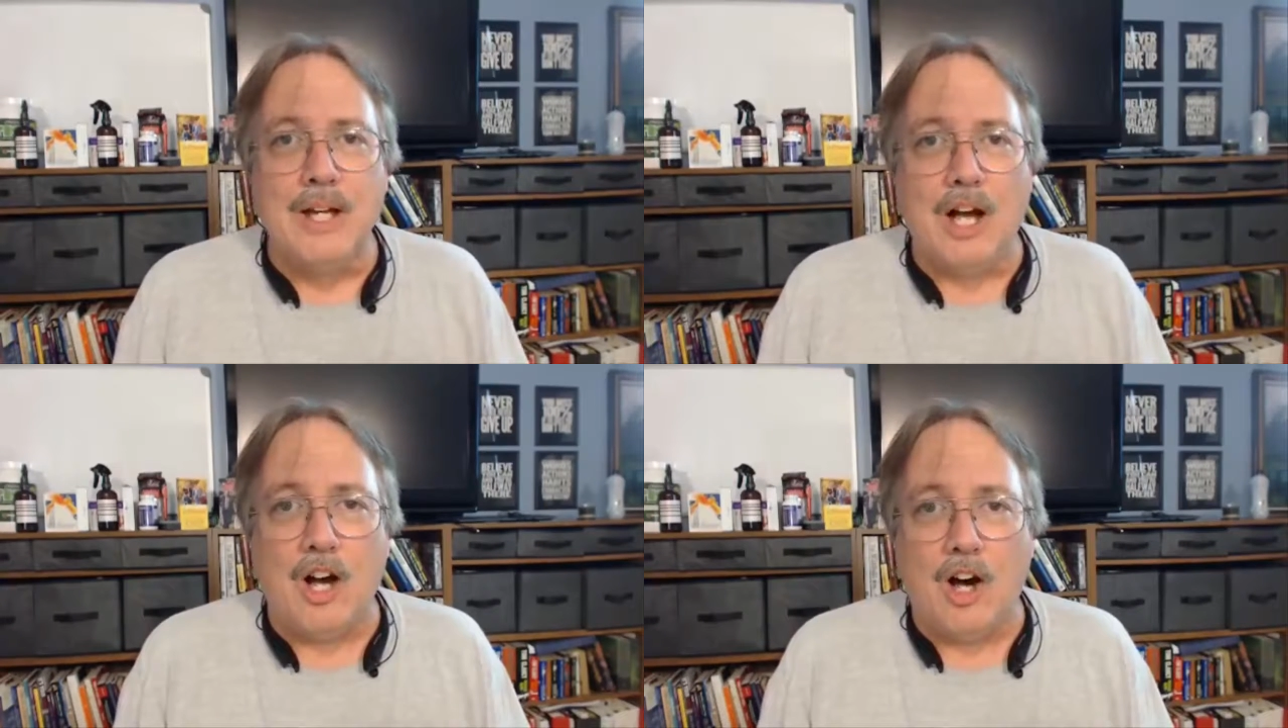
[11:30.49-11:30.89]

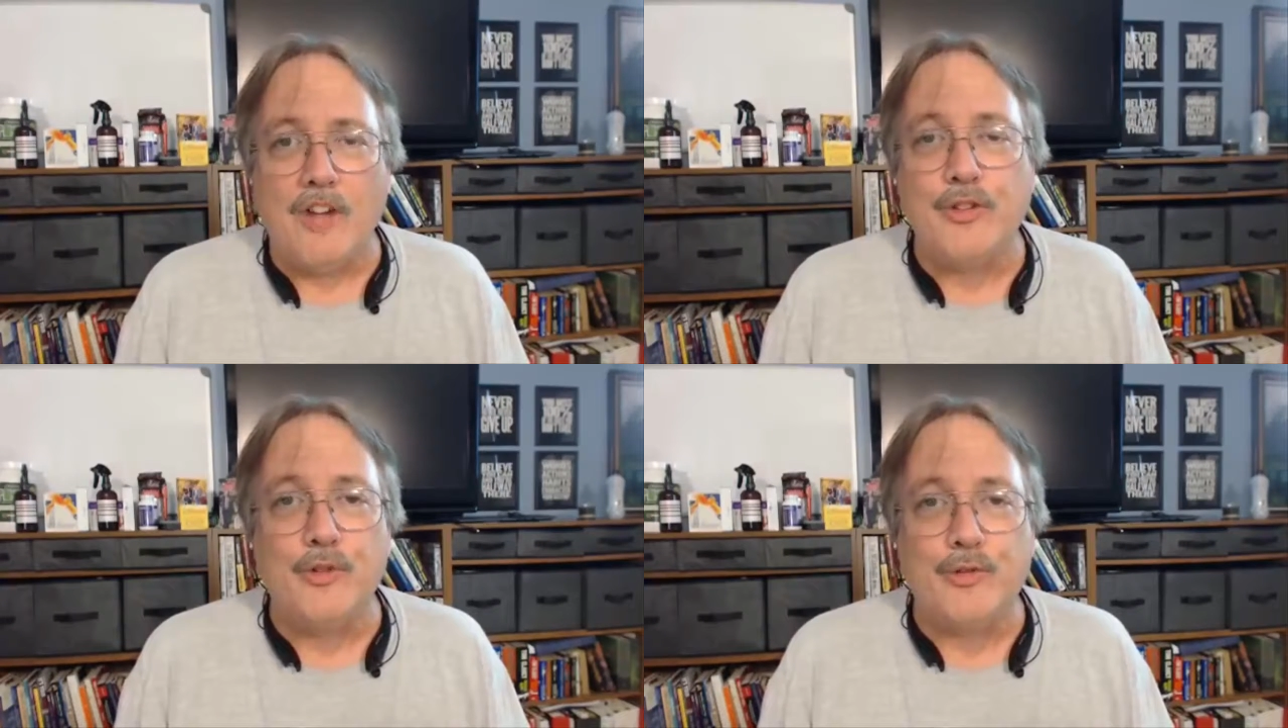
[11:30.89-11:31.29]

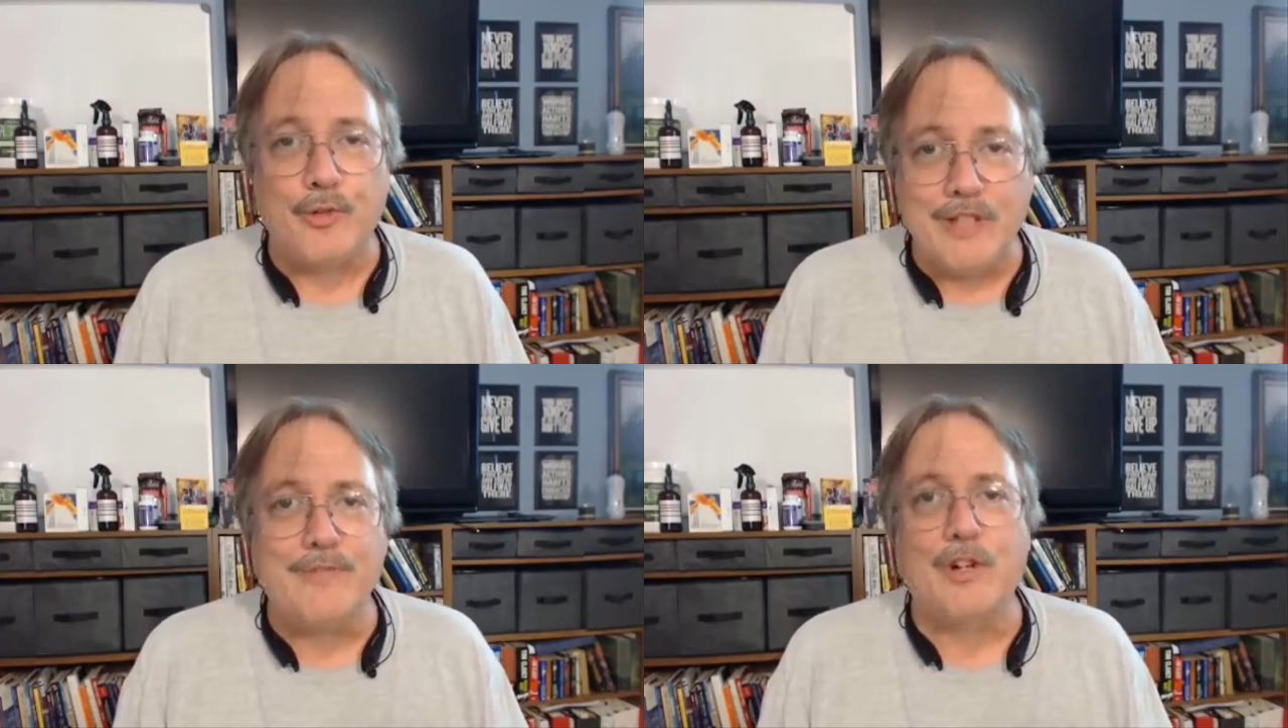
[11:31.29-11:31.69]
Also,
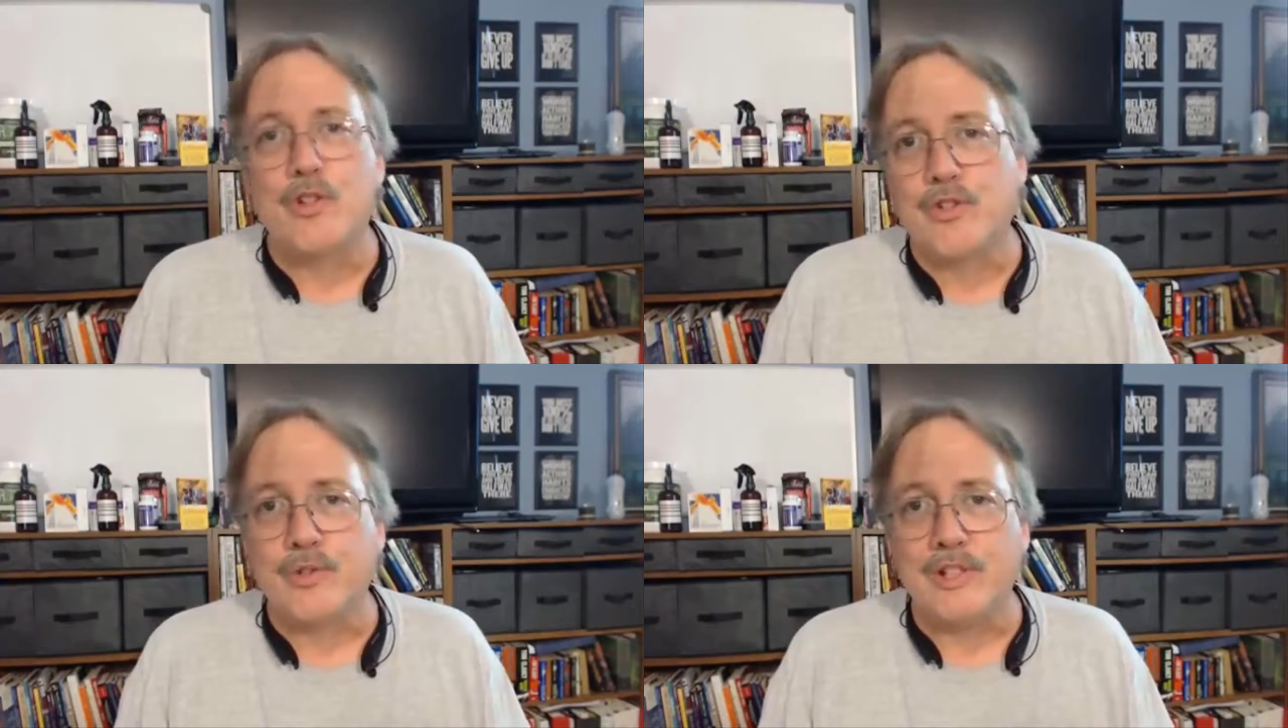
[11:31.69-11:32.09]

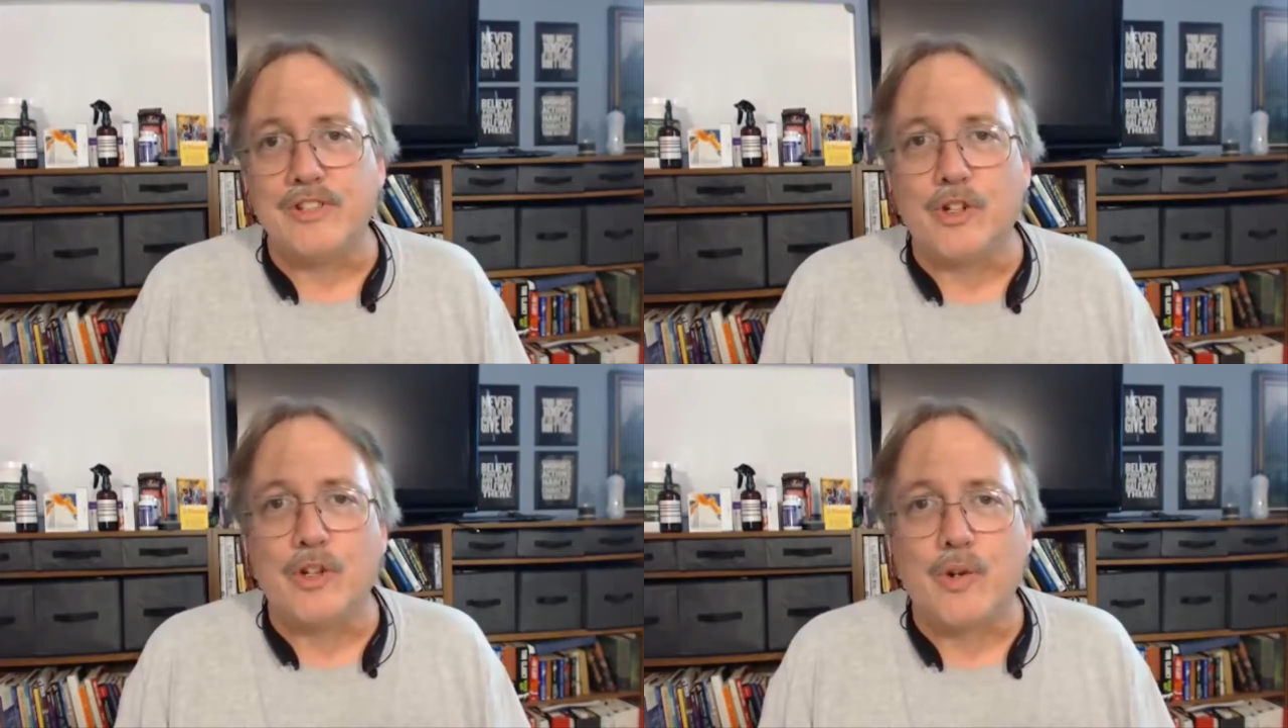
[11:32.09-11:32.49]

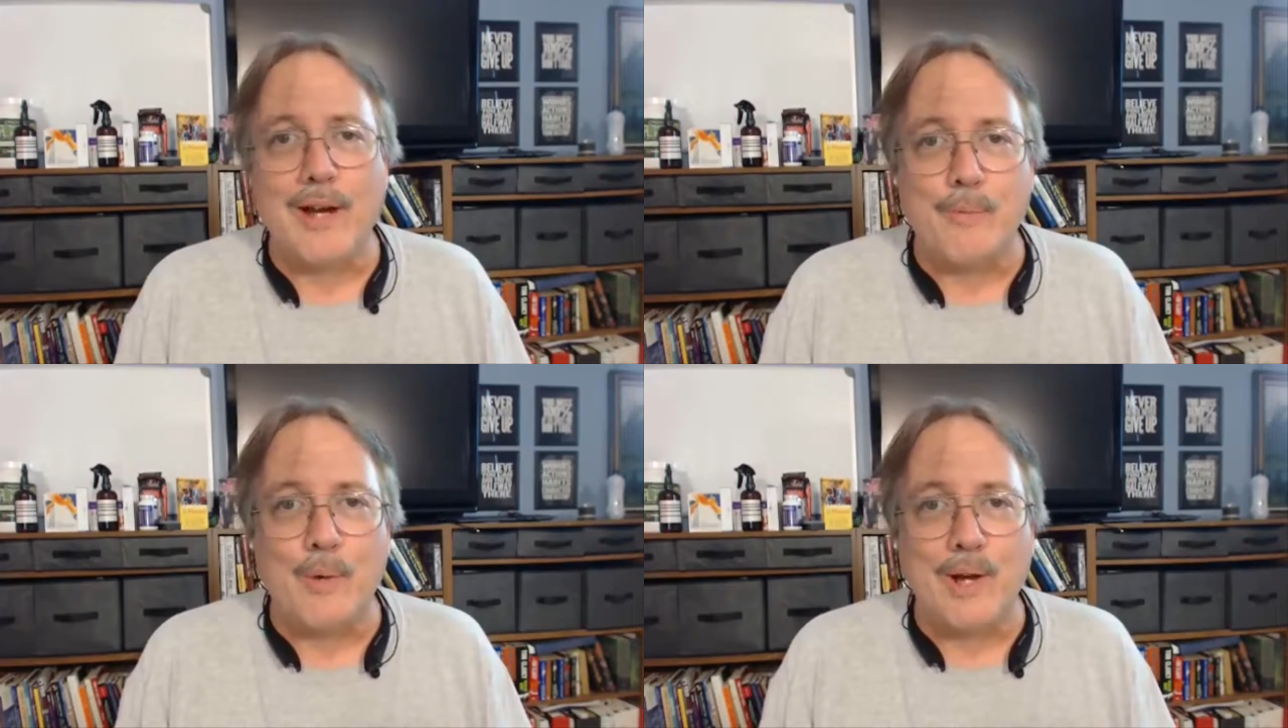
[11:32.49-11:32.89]
friendversaries are a great